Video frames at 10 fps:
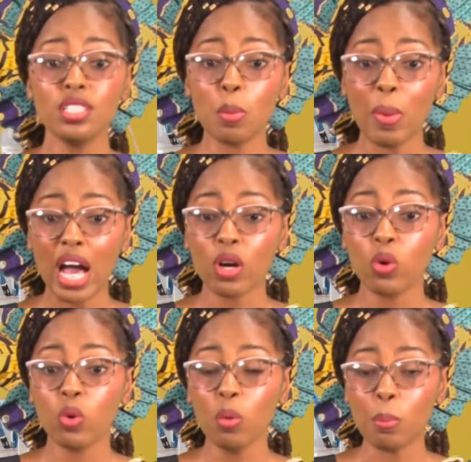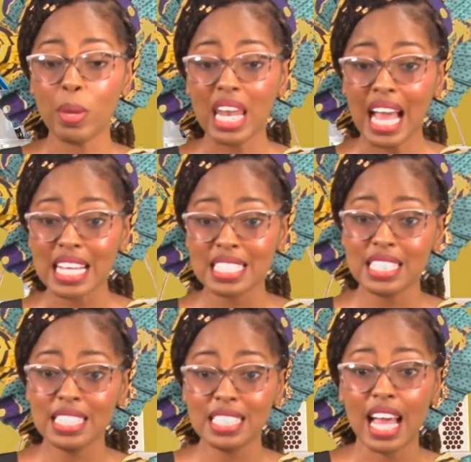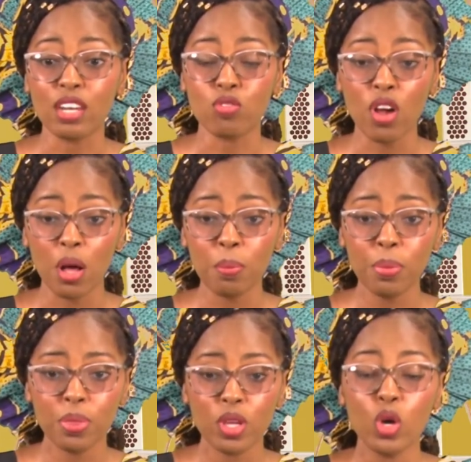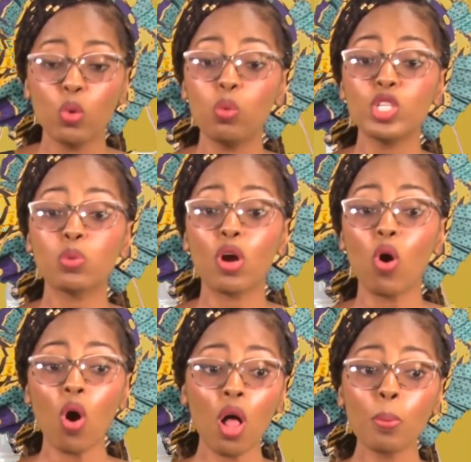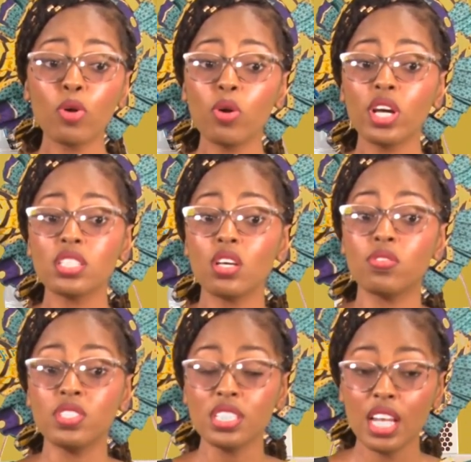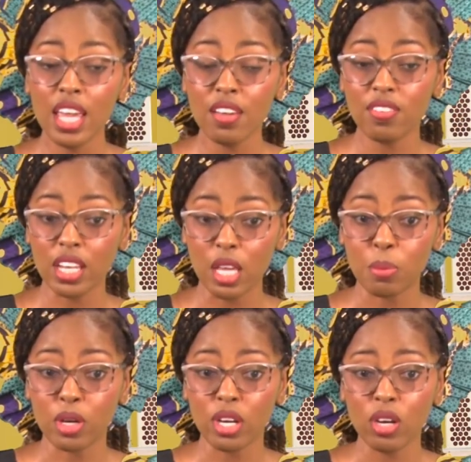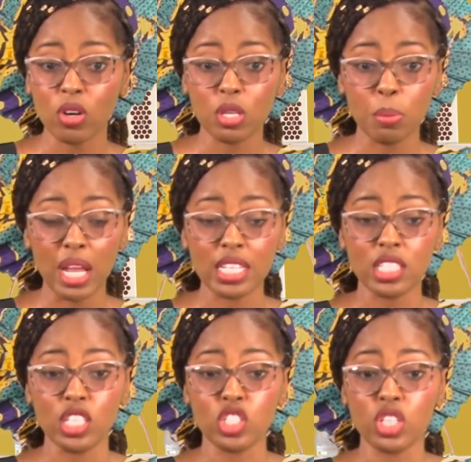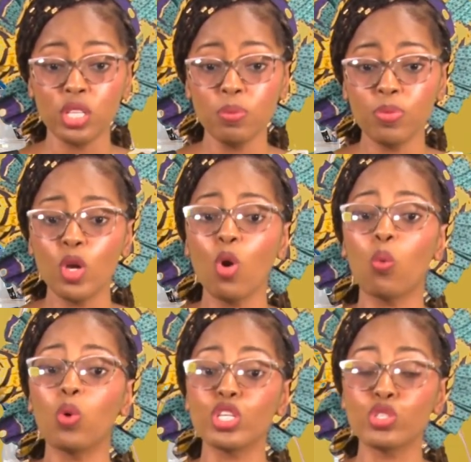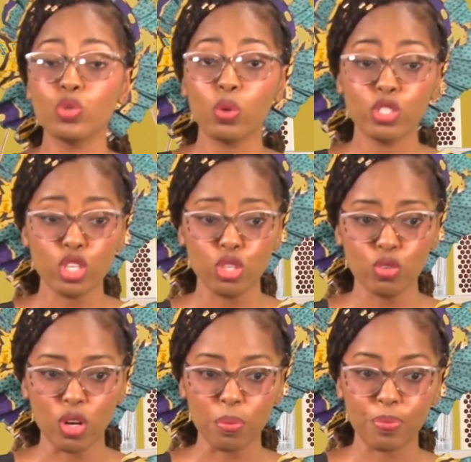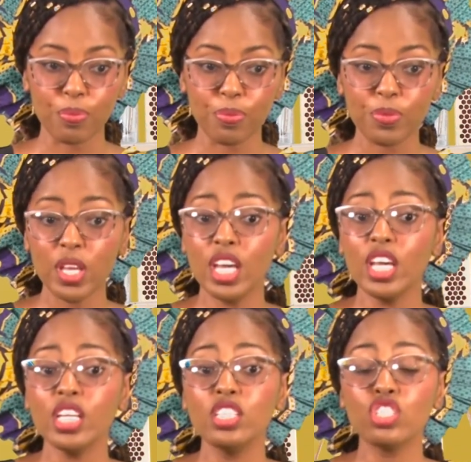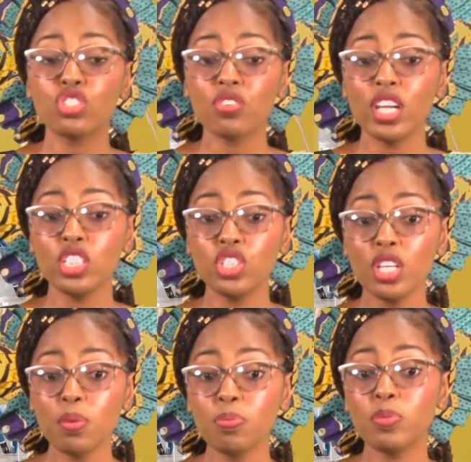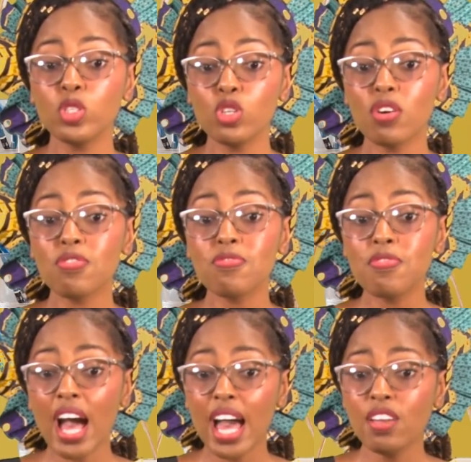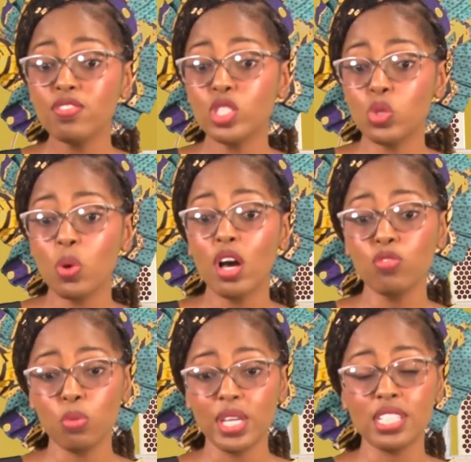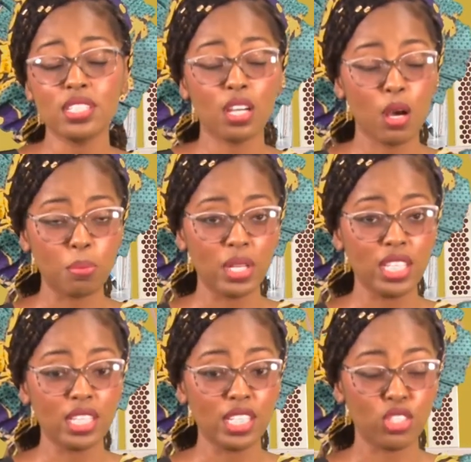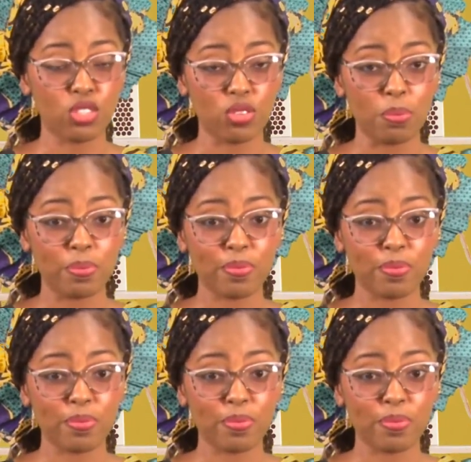tobacco, molasses, and rum, which were all products of slave labor on the plantation, were sold to Europe. The trade ship took 5 to 12 weeks to complete this trip.